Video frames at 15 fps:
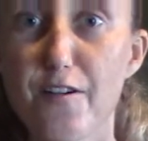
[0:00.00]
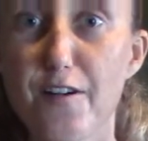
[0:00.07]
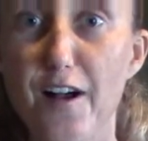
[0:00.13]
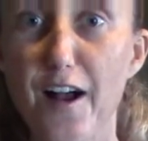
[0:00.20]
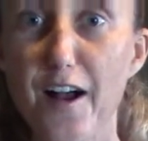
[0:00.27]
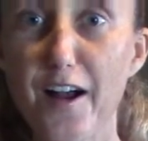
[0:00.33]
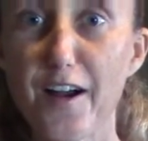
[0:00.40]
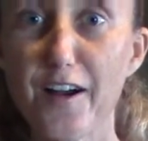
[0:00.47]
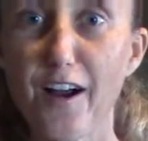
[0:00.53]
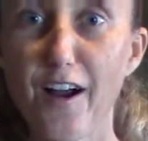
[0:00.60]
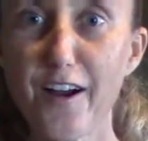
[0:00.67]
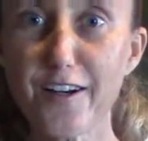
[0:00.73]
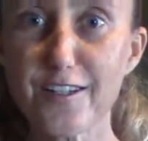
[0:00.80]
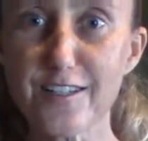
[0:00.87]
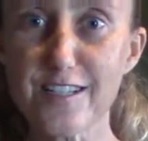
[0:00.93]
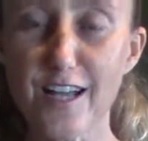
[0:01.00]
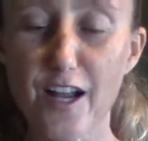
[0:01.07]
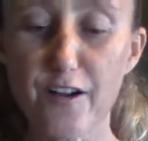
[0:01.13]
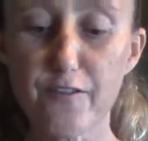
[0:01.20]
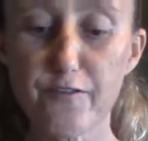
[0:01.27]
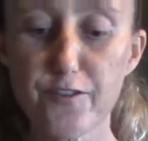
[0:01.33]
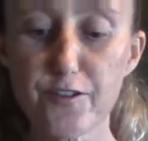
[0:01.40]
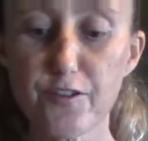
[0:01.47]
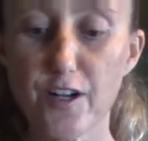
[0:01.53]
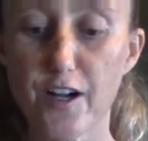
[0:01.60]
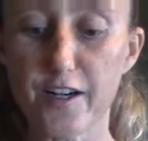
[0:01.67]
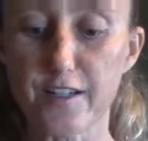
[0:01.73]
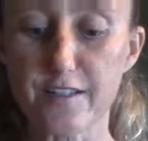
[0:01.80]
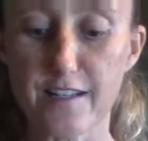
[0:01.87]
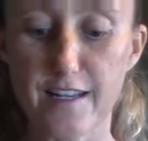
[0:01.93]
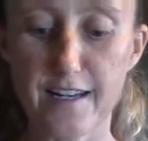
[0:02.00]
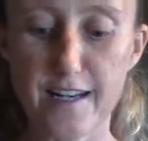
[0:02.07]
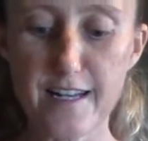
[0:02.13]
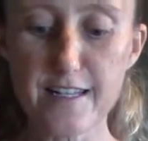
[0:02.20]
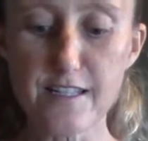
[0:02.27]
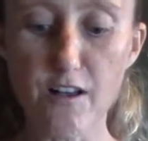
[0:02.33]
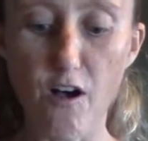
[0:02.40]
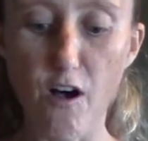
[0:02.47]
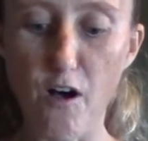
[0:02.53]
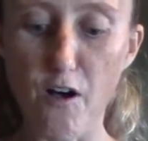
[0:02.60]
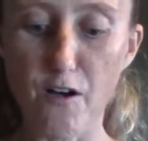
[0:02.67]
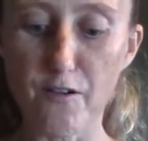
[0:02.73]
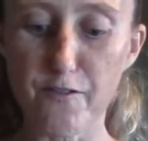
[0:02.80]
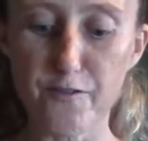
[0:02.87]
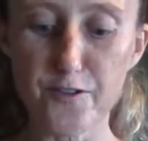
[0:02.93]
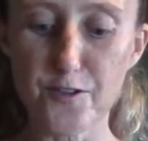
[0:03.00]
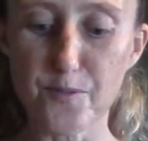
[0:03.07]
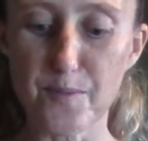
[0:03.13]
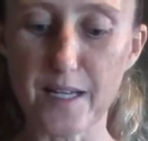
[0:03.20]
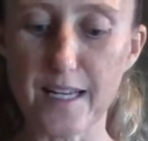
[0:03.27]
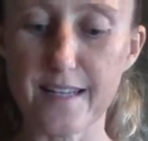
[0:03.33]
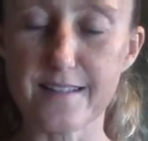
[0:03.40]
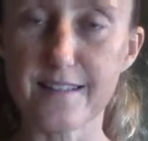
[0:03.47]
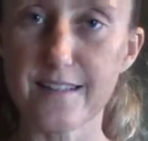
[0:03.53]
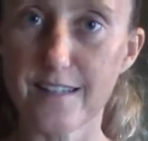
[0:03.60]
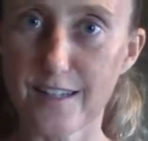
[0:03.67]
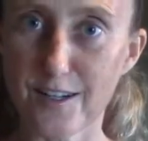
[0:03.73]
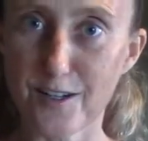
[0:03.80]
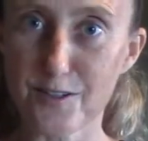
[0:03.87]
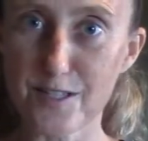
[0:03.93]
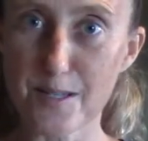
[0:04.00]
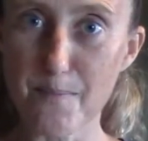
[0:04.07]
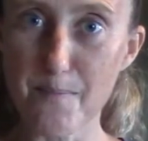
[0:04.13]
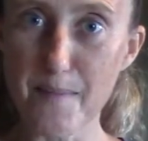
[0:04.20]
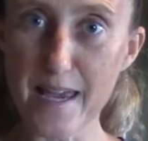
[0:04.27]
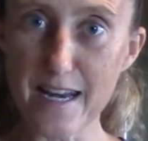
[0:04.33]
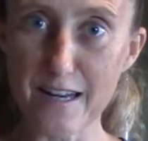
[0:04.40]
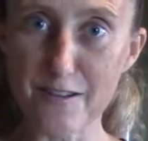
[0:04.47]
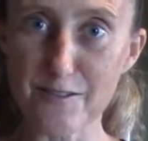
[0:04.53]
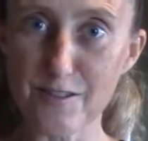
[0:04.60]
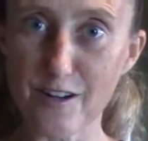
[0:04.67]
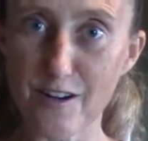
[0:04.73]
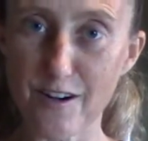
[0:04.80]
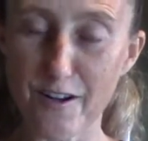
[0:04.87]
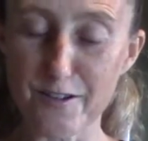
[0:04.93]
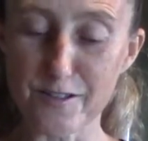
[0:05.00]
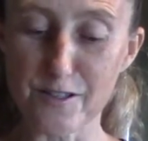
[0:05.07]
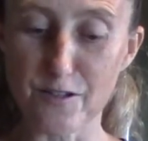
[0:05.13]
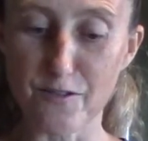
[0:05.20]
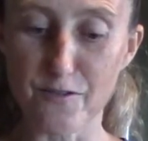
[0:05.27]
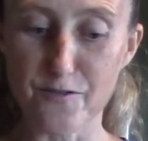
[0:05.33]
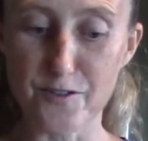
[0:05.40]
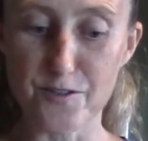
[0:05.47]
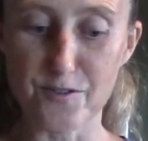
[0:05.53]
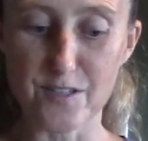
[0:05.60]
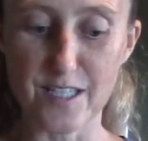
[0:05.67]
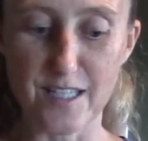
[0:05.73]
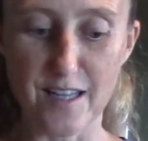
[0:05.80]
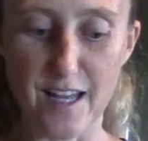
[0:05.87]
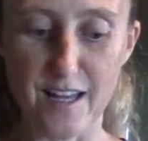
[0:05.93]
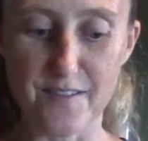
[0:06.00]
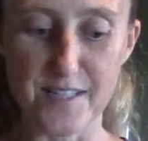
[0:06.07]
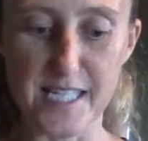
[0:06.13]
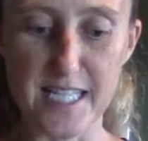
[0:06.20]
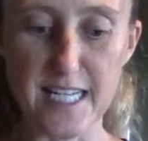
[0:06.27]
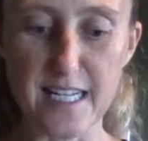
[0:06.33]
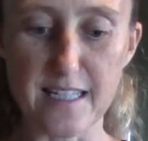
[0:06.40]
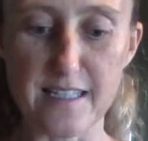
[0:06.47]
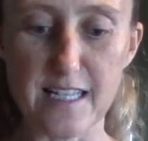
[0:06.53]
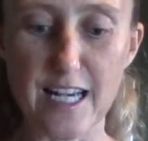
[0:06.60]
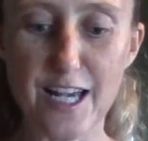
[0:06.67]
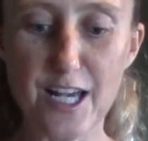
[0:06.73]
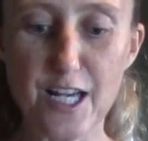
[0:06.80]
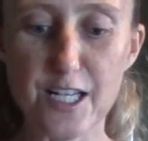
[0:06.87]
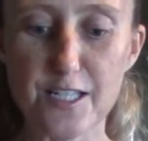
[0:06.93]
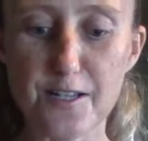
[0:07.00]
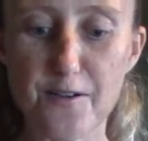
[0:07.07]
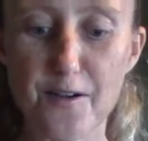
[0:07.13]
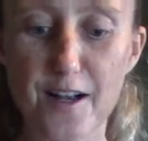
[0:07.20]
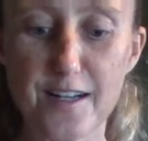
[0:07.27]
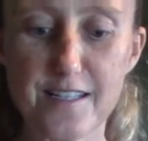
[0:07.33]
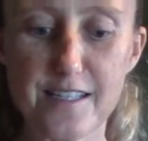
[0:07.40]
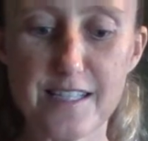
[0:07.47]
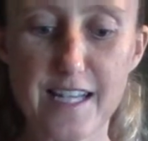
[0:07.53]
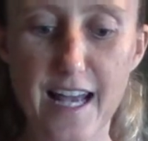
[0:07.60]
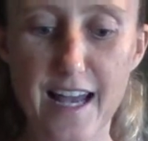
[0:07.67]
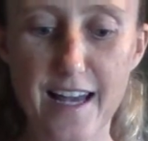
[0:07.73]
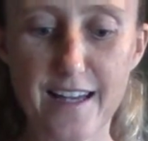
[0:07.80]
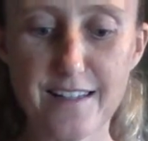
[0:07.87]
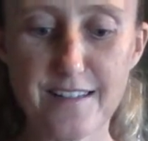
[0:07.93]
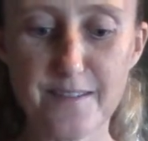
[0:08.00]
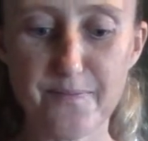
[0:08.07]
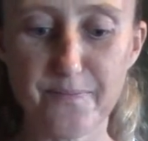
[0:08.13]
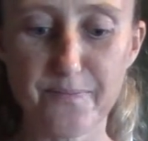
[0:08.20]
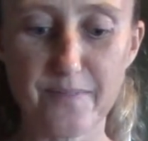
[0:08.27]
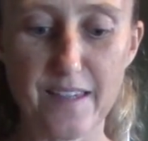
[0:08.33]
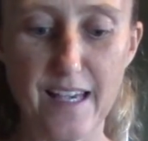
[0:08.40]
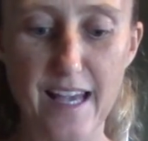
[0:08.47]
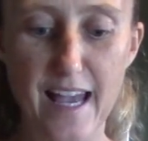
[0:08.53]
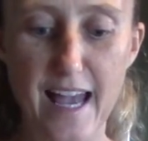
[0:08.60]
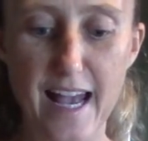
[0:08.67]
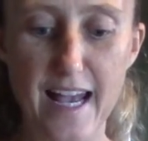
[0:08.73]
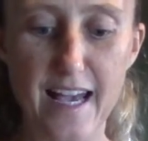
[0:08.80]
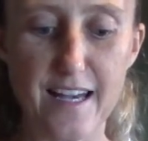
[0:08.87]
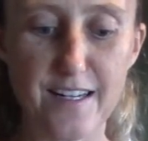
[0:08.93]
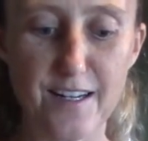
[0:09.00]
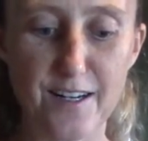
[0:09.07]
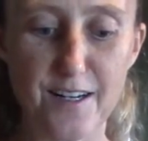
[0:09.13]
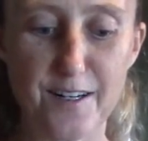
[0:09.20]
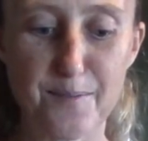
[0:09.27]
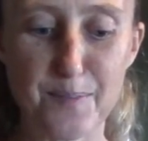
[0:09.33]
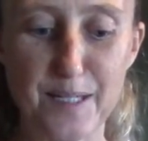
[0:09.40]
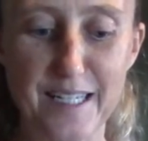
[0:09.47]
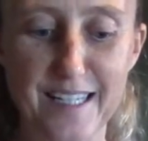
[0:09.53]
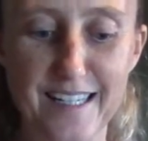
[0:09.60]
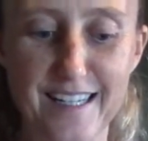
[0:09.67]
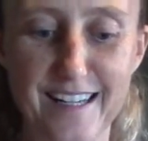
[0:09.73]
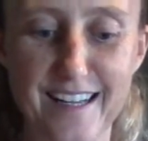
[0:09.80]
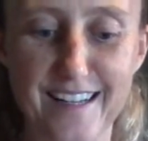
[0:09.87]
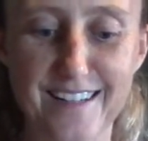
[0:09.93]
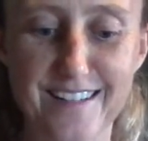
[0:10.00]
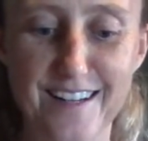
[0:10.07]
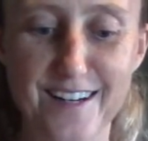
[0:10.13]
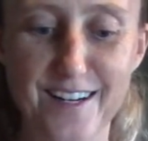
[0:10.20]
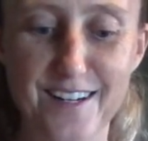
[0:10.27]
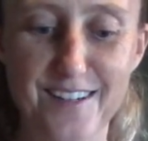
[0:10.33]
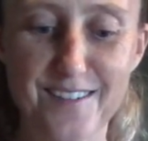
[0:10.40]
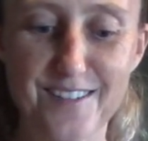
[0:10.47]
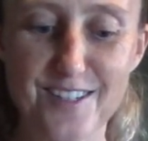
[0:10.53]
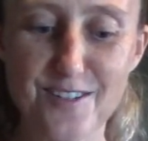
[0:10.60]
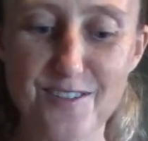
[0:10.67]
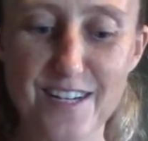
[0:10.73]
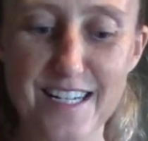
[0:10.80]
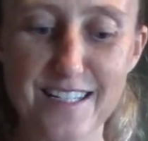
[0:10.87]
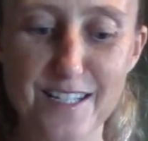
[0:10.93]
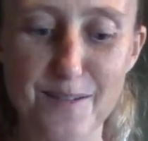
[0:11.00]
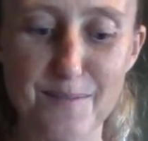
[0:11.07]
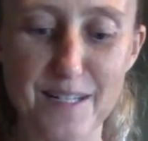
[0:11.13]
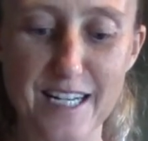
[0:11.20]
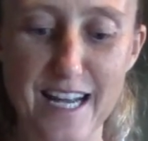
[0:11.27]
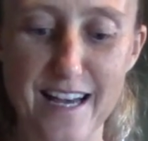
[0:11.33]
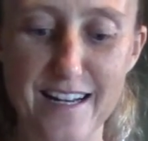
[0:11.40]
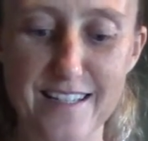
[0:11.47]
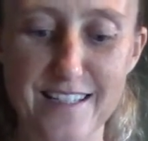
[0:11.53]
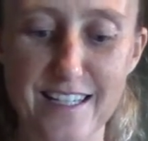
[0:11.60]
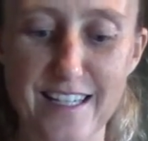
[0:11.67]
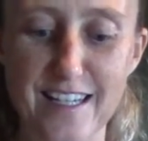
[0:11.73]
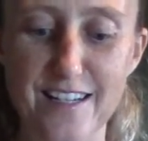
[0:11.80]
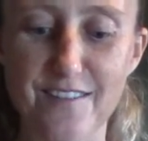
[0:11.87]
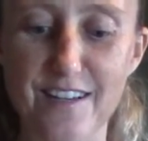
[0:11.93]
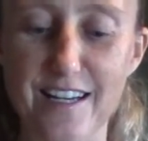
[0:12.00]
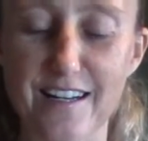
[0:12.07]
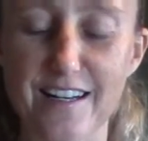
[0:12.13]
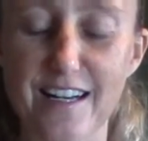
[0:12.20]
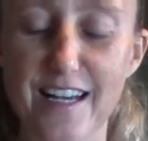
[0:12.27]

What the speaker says: art, our fruit art. And it is all fruit because, you know, tomatoes are also fruit. They have seeds. So our sand and our trees, our bananas and kiwi and